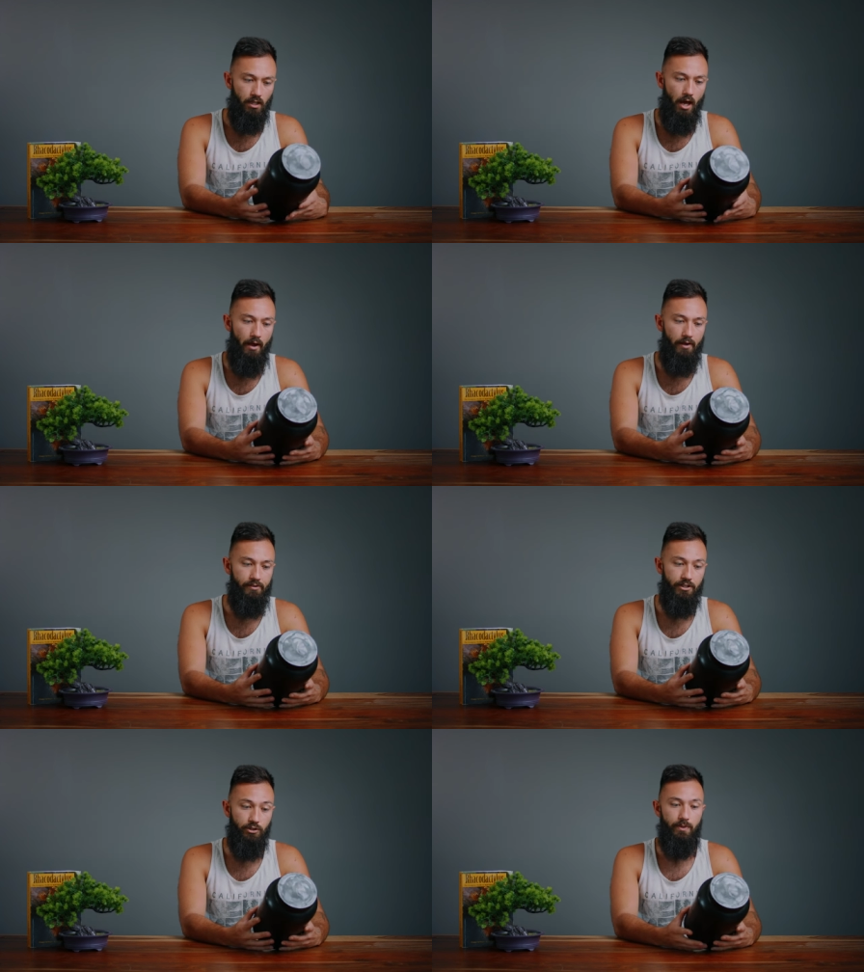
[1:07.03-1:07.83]
Uh,
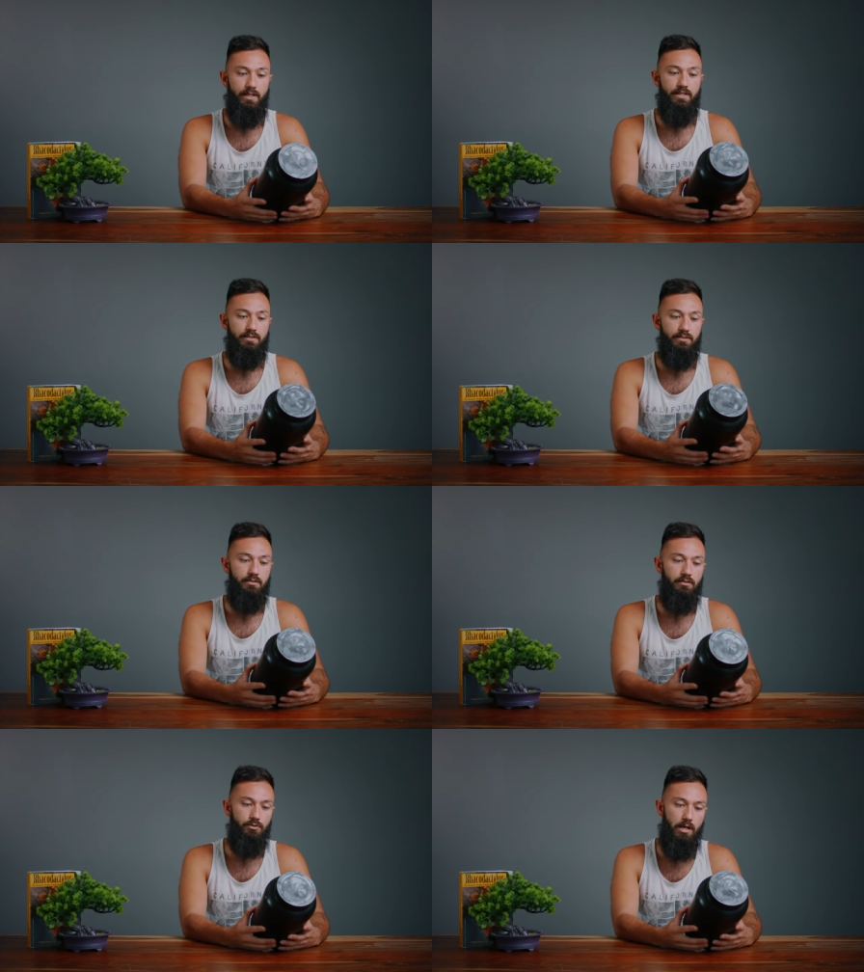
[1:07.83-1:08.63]
the
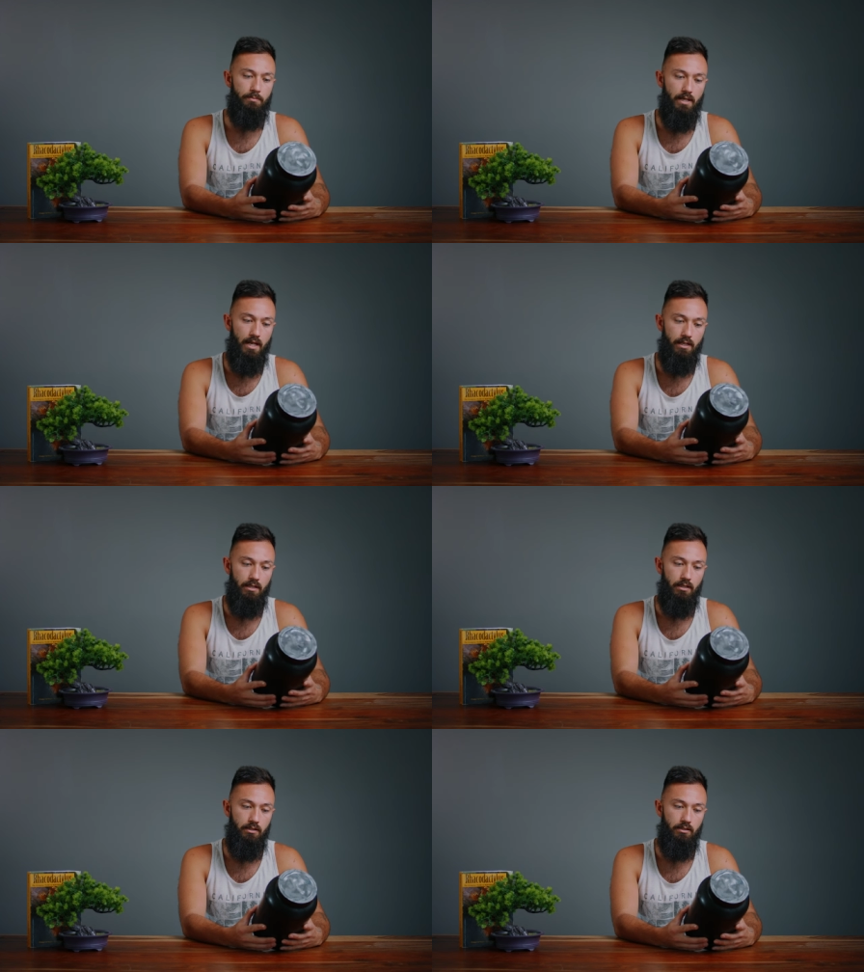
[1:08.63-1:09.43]
ingredients, dried
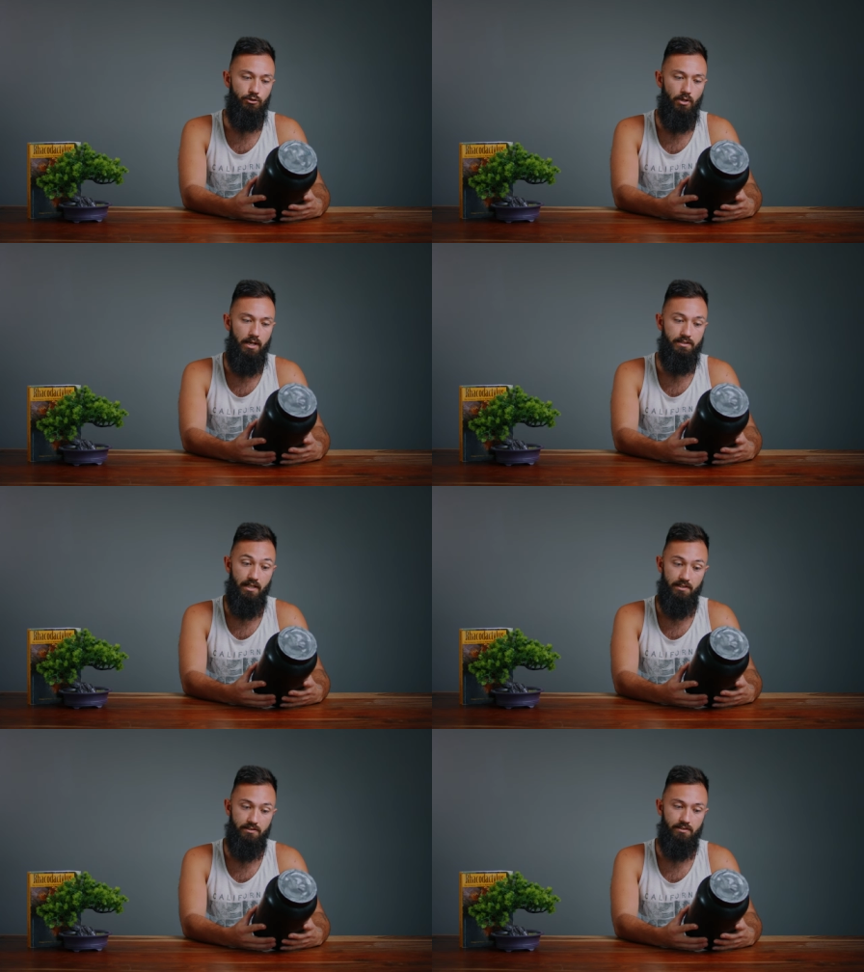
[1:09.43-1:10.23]
banana, dried
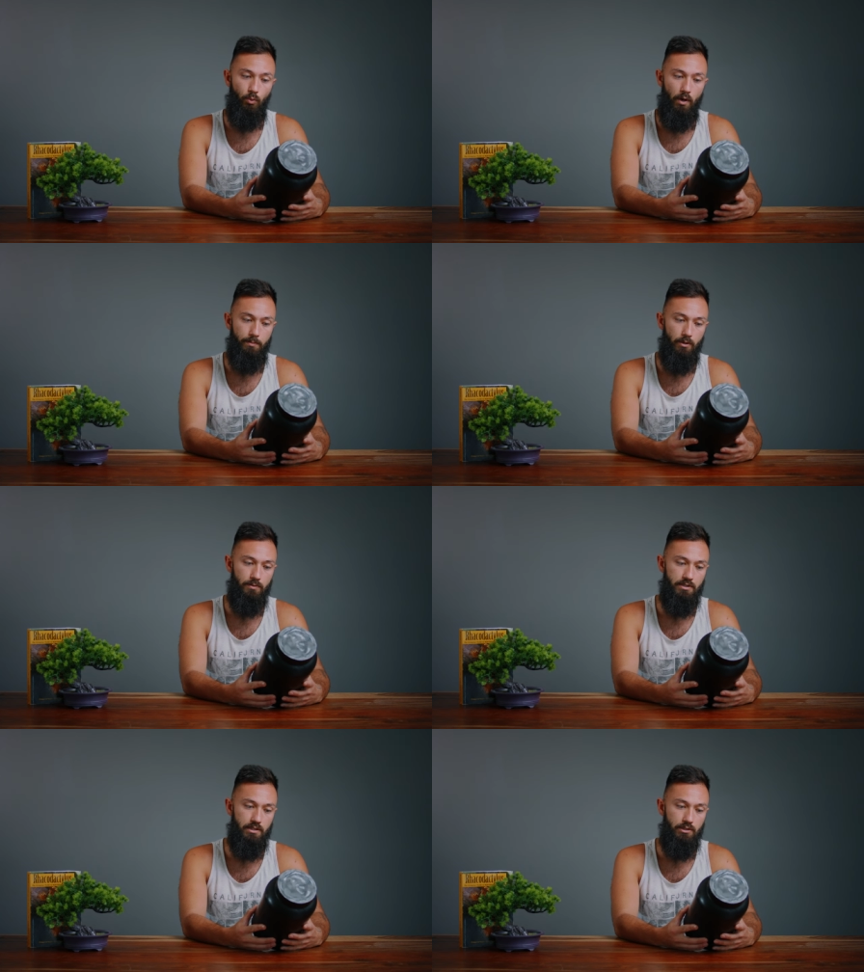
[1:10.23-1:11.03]
dates, whey
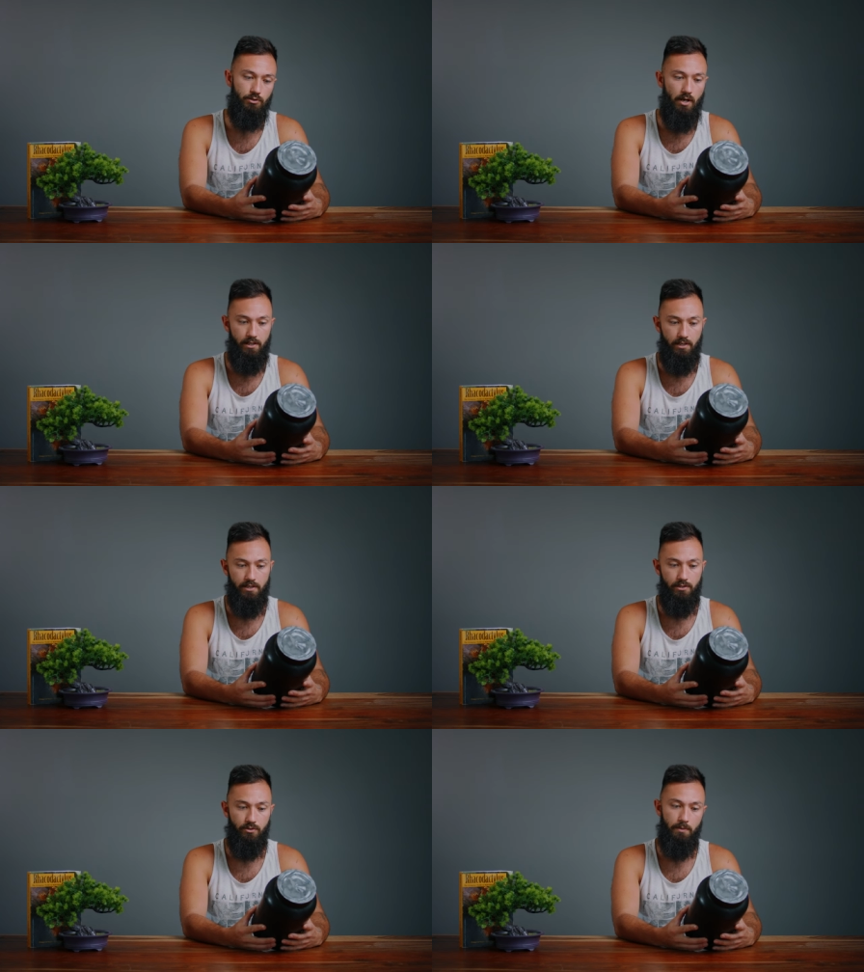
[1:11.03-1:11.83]
protein, dried
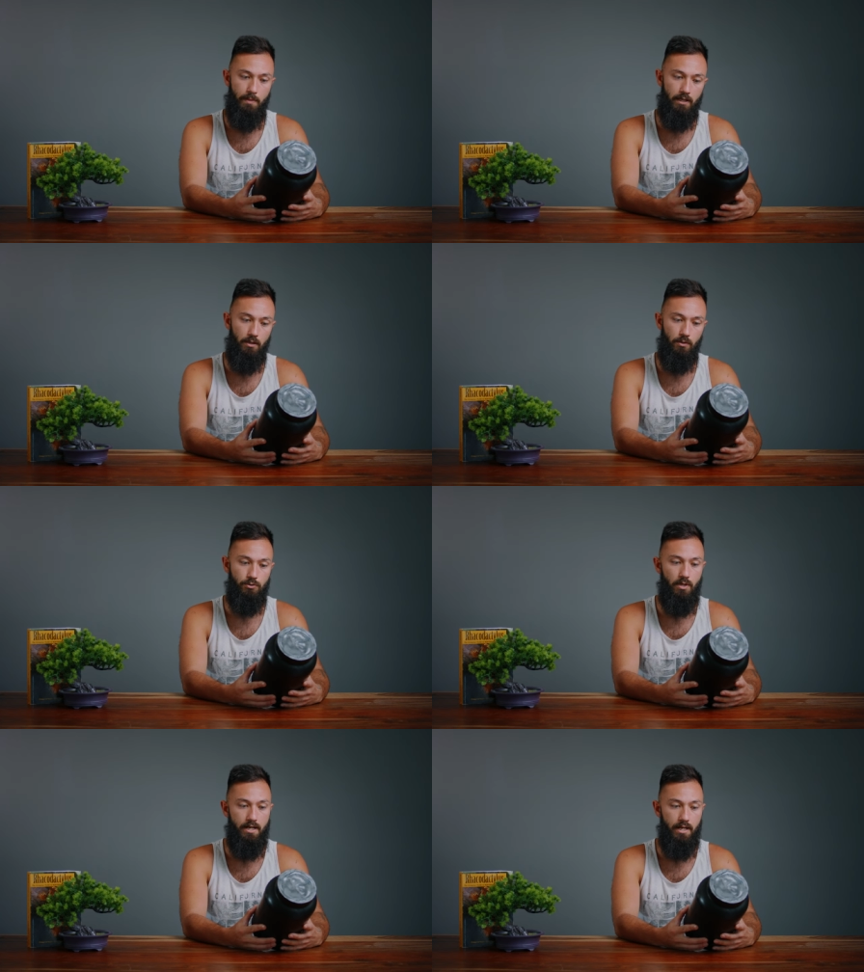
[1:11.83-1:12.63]
honey, dried mango,
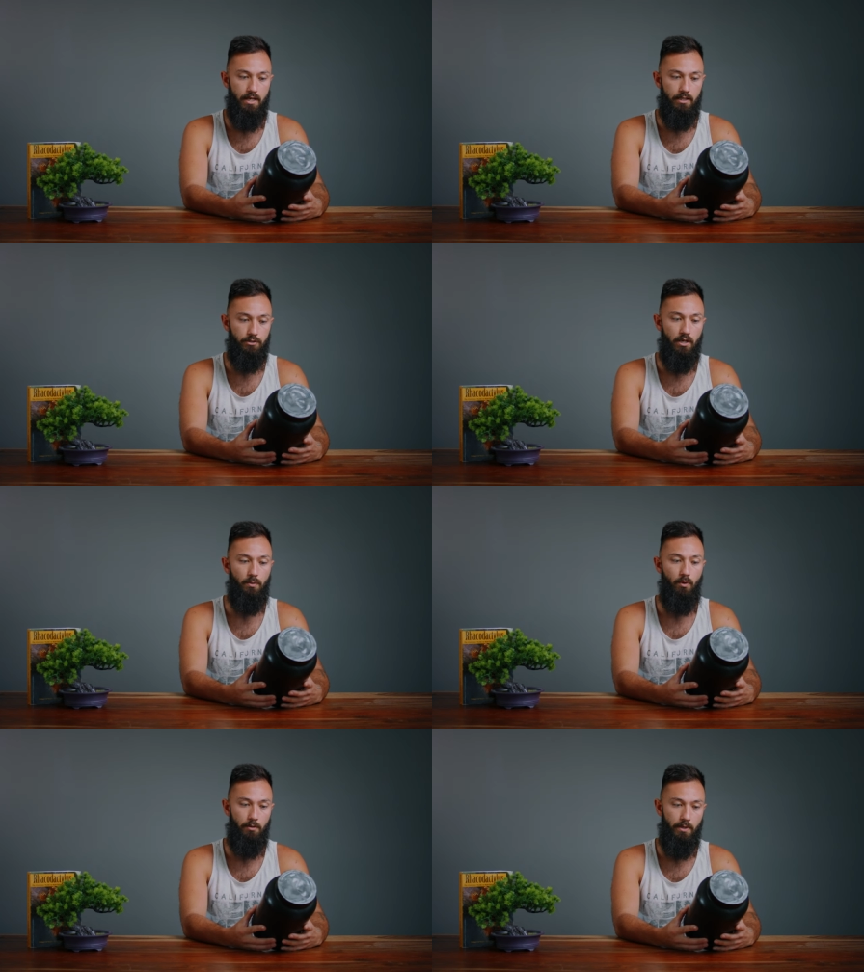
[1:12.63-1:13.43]
dried egg, dried
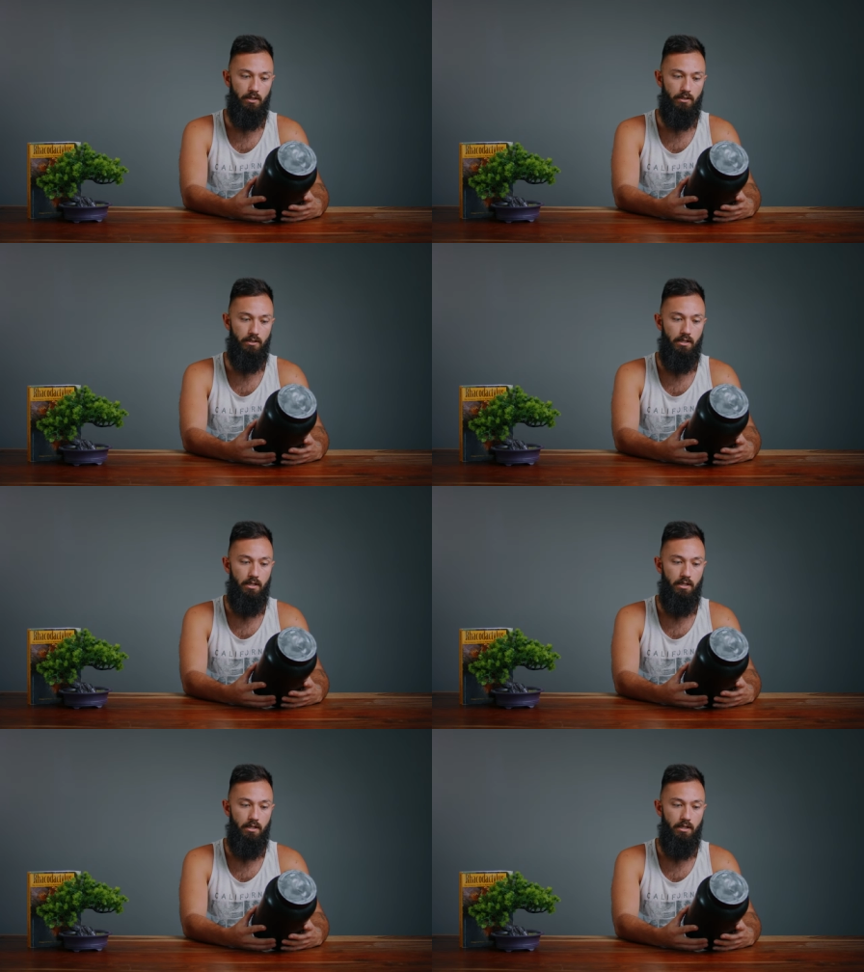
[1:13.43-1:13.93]
watermelon,